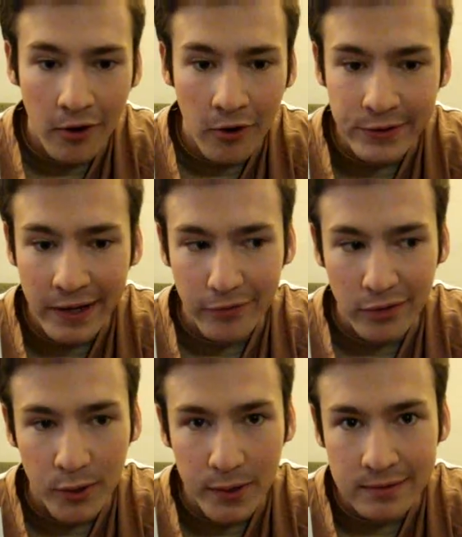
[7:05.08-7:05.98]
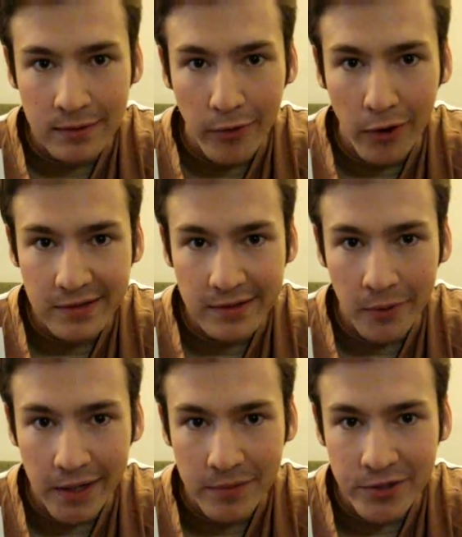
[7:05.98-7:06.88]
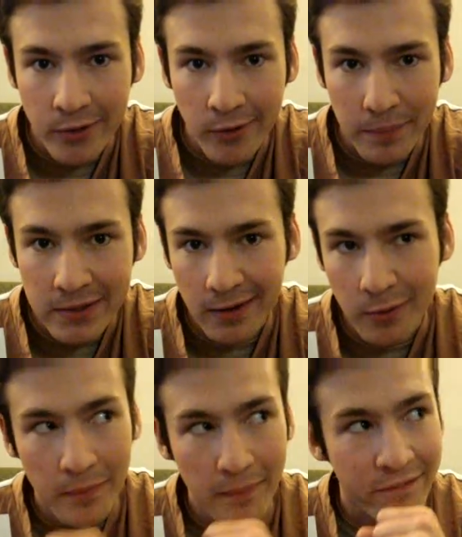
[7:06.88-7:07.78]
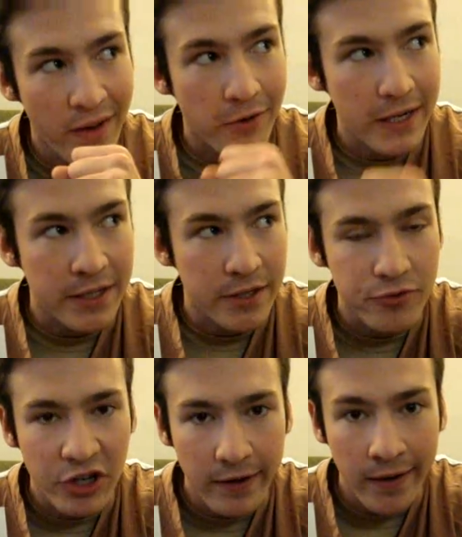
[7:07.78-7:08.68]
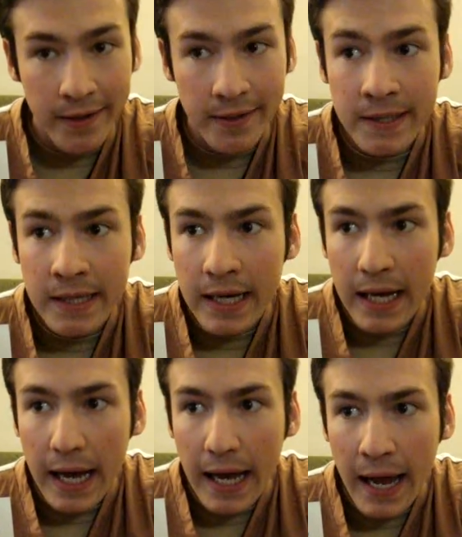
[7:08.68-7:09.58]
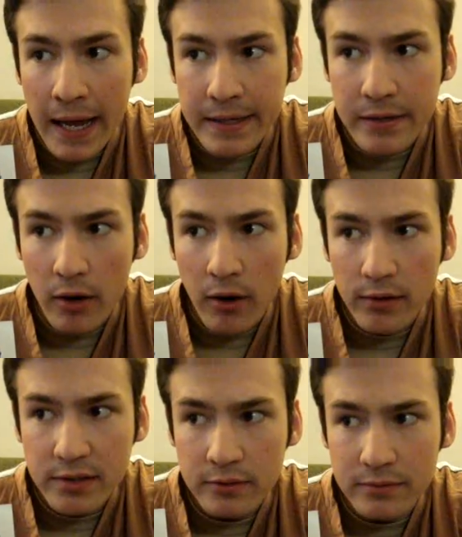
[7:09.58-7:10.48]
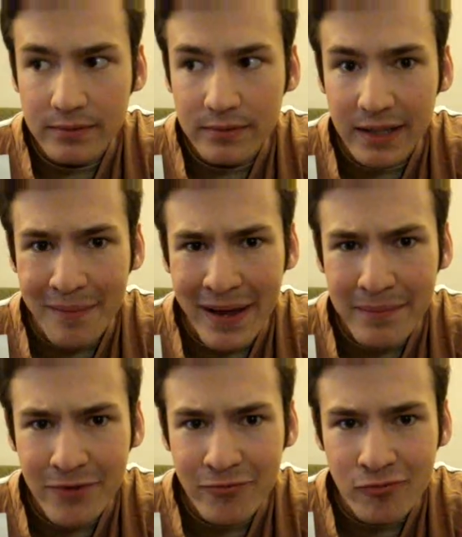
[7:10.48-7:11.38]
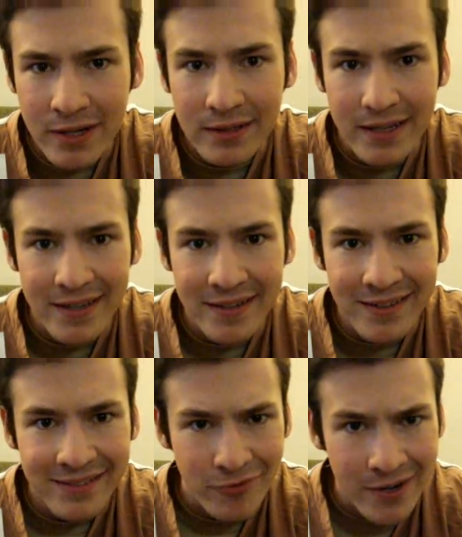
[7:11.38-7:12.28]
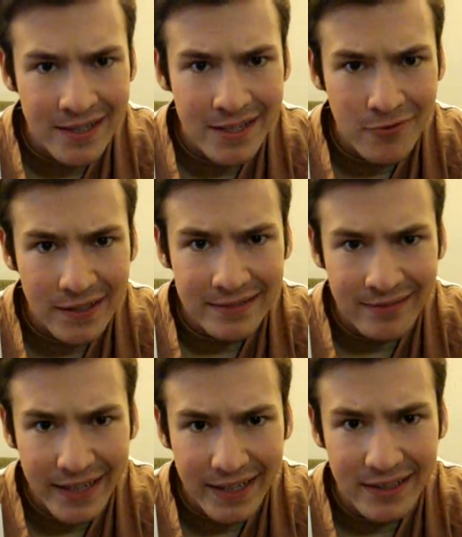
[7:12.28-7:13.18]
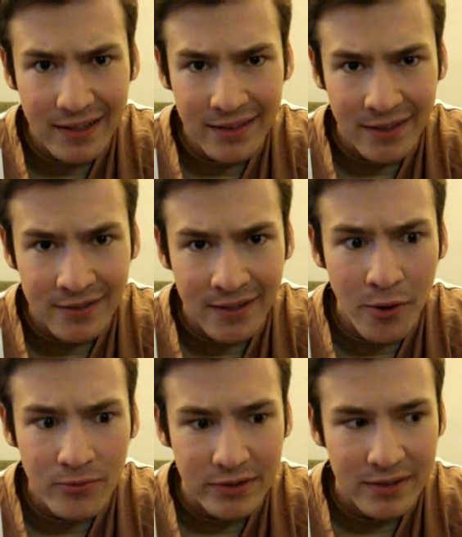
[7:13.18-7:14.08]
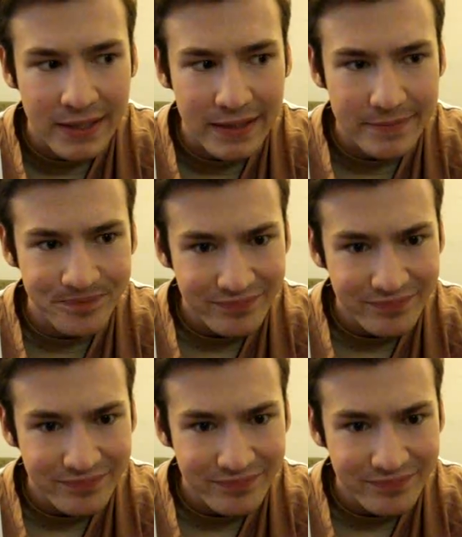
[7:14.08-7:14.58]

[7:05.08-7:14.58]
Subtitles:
holding out for Quinlan Vos. I want him to show up. He's like one of my favorite EU Jedi. And also, it made me really like the clones. Like,